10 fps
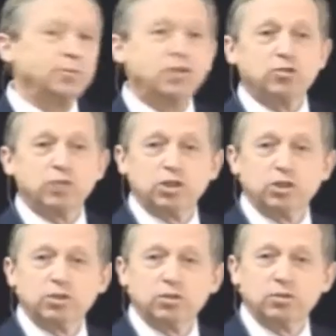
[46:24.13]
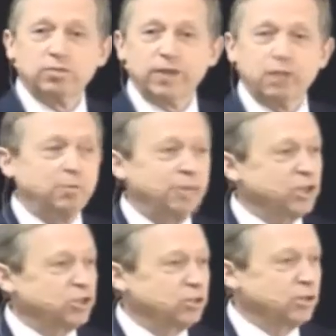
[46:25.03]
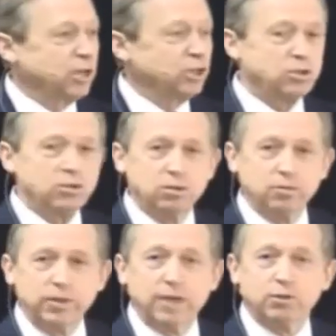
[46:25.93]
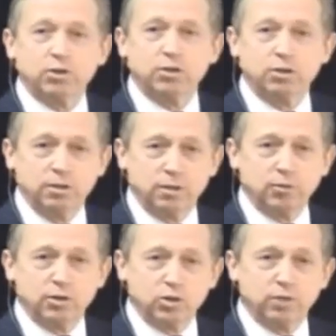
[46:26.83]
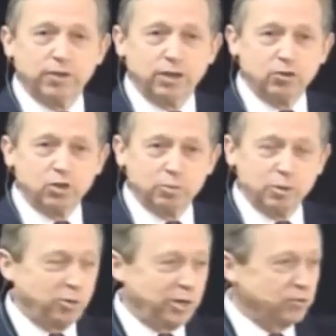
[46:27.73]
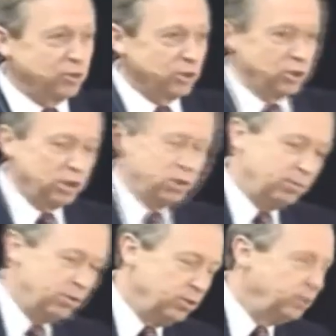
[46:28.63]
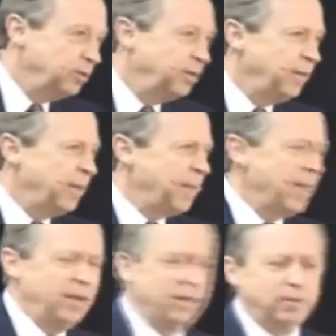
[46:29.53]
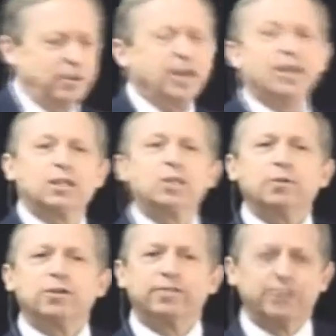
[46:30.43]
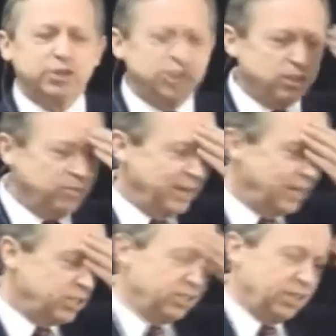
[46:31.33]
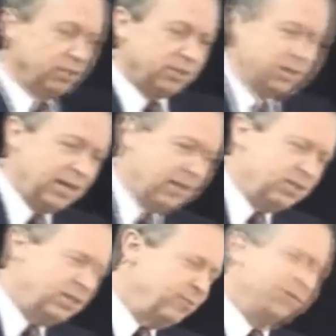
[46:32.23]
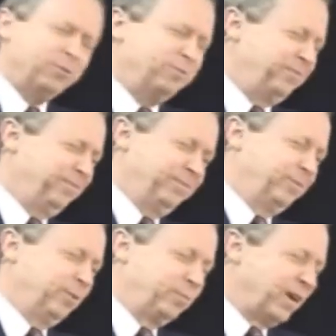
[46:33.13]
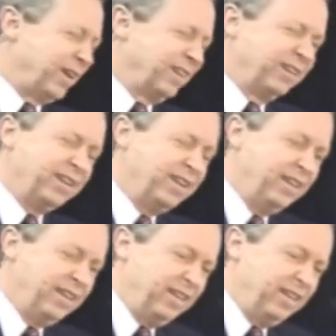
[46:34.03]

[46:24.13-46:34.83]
obstetricians, family medicine docs. We have a certain number of certified nurse midwives in our system too. We got a typical physician reaction. They looked at it and said, well, Brian,